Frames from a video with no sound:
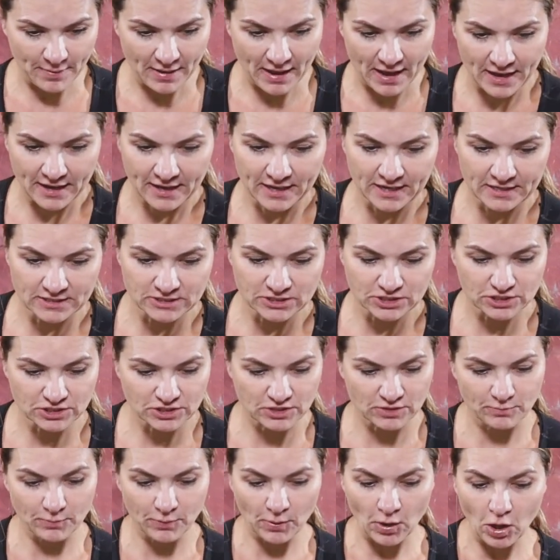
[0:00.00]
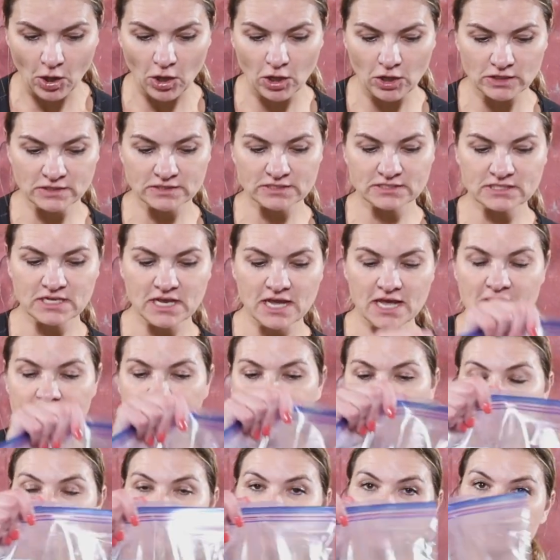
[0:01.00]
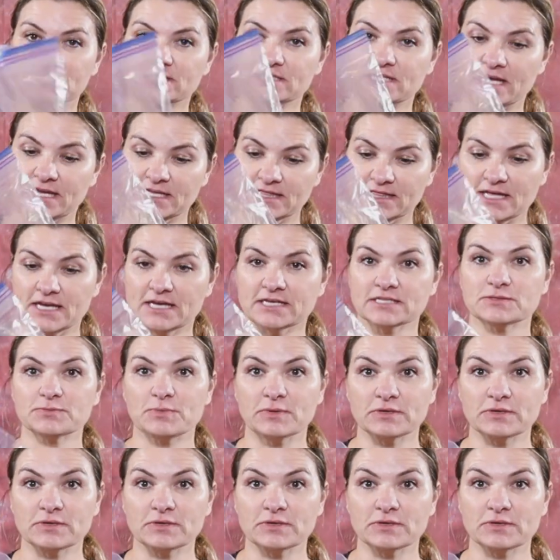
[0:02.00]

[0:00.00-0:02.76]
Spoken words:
packaged the balls is just like this.